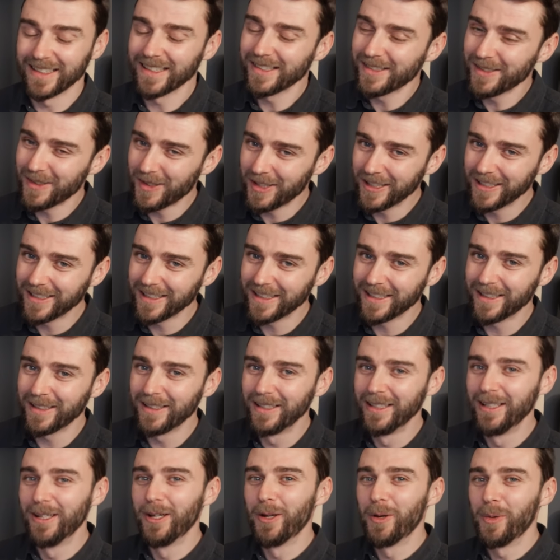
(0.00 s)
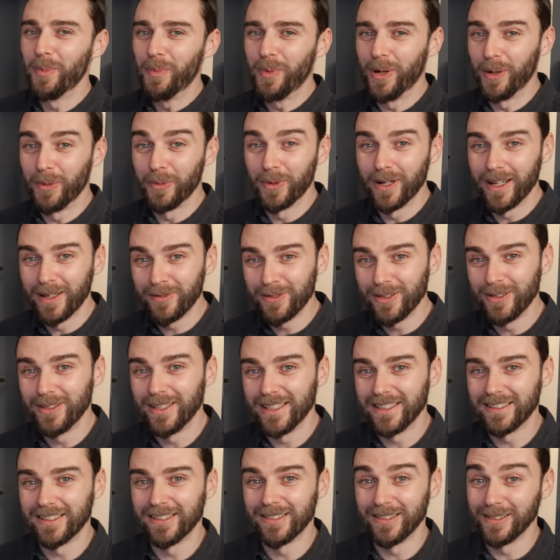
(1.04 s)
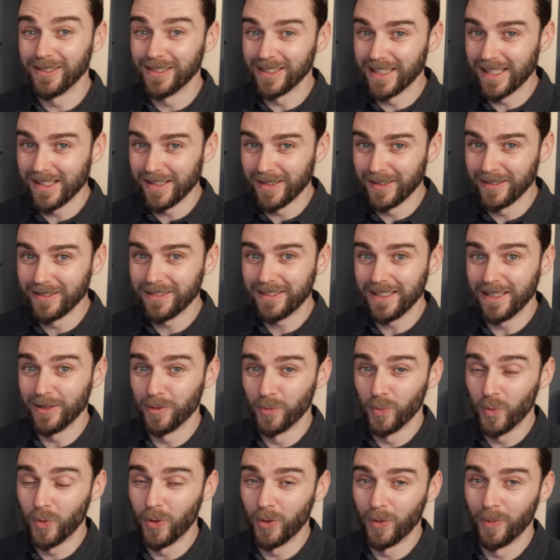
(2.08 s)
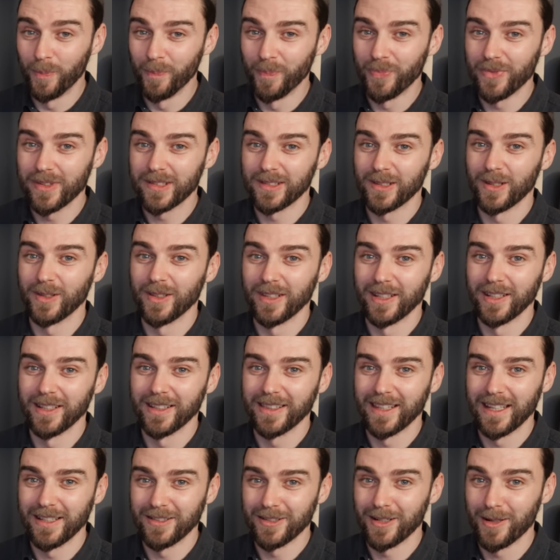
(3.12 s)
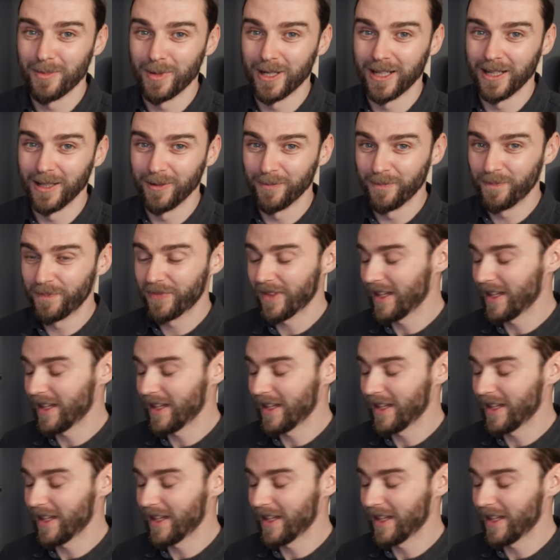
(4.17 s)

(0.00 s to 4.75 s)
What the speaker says: It's not ideal, but whatever you need to do to get those seeds warm so that they germinate.